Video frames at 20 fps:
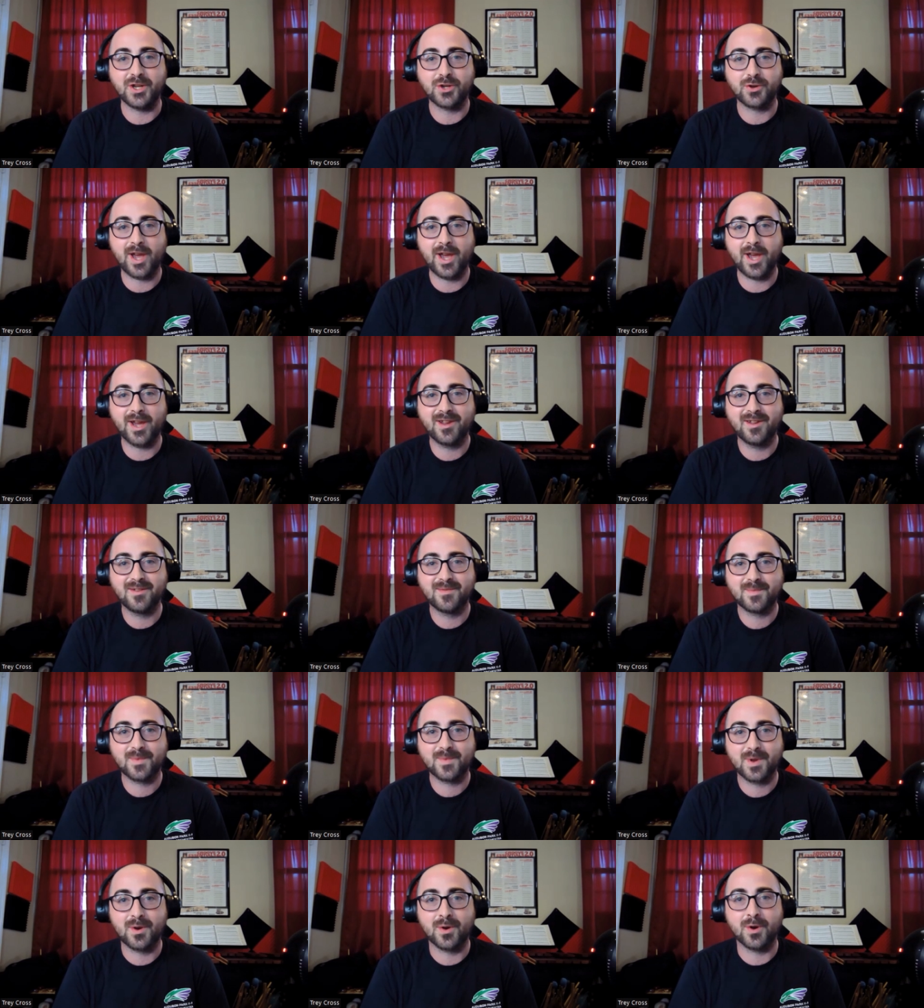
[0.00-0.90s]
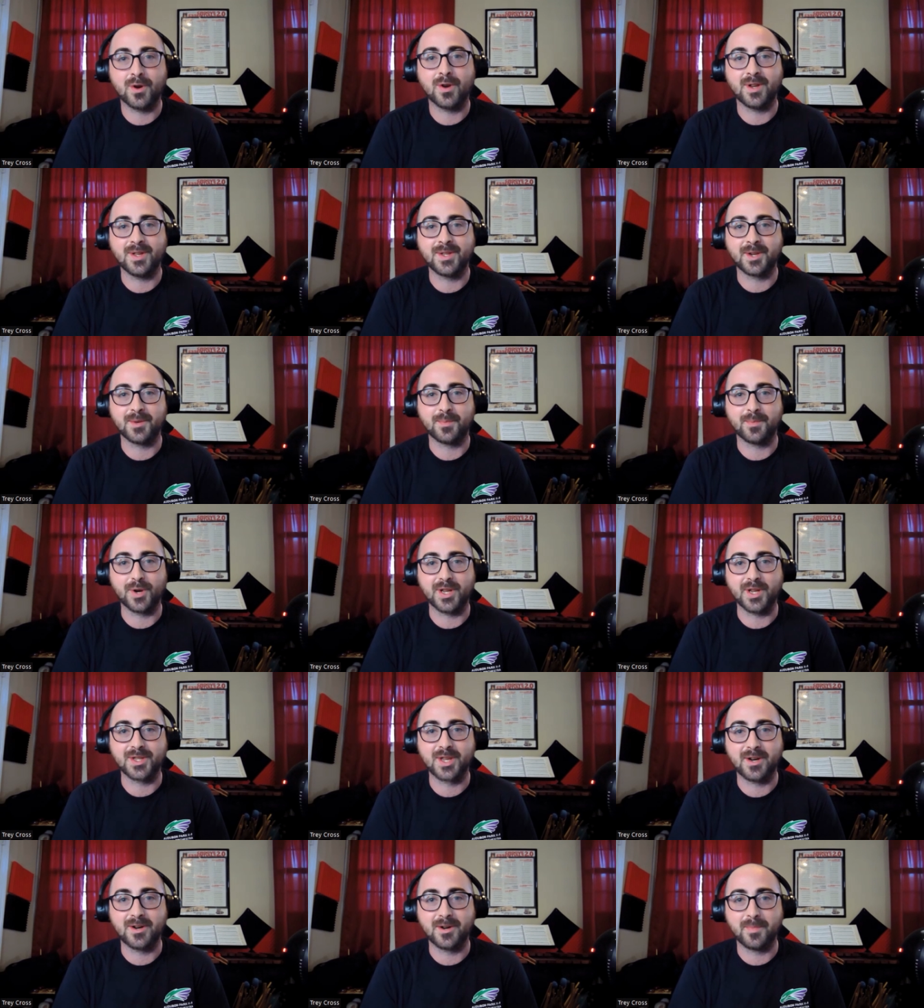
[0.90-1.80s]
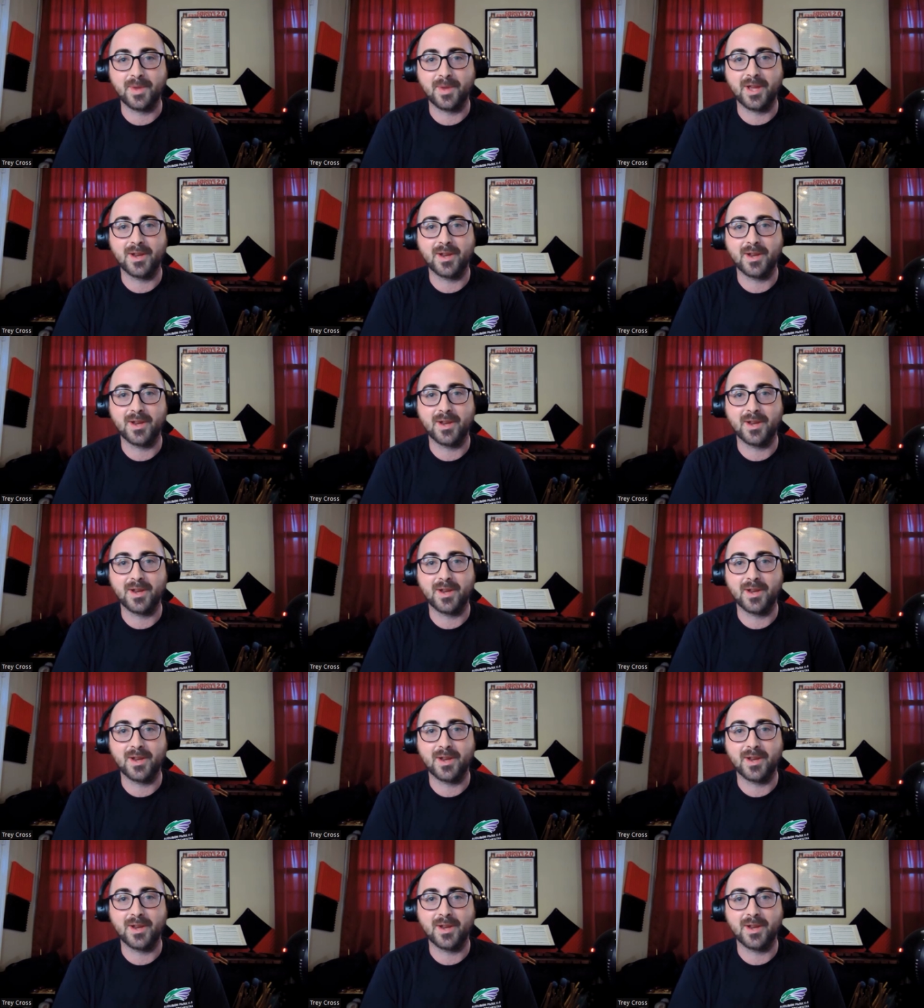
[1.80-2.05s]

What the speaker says: they drag or is it a pretty solid